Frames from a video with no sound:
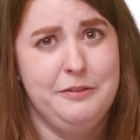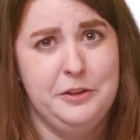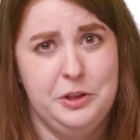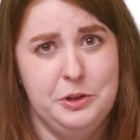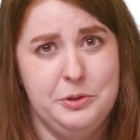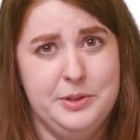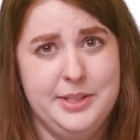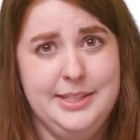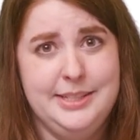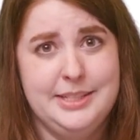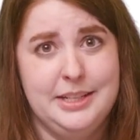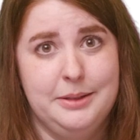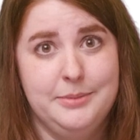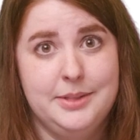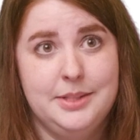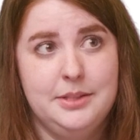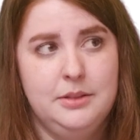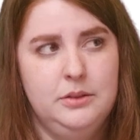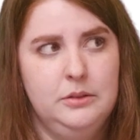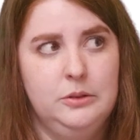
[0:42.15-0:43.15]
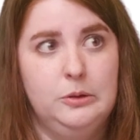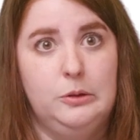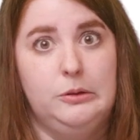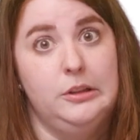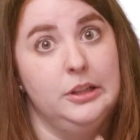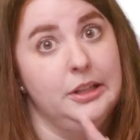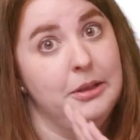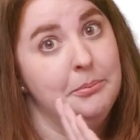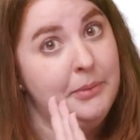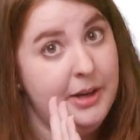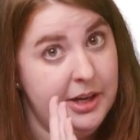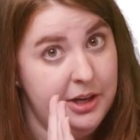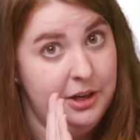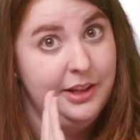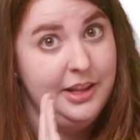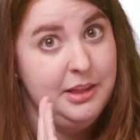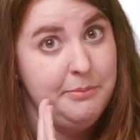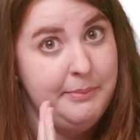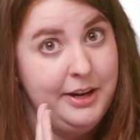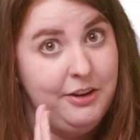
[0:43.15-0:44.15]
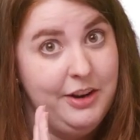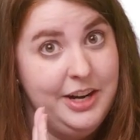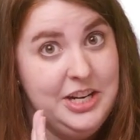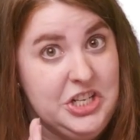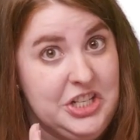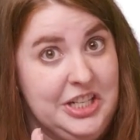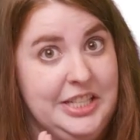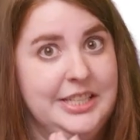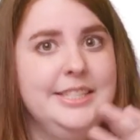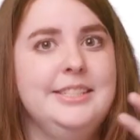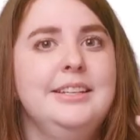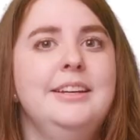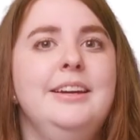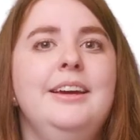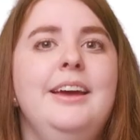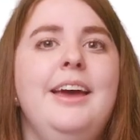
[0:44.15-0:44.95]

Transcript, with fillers: for new systems, or monolith migrations.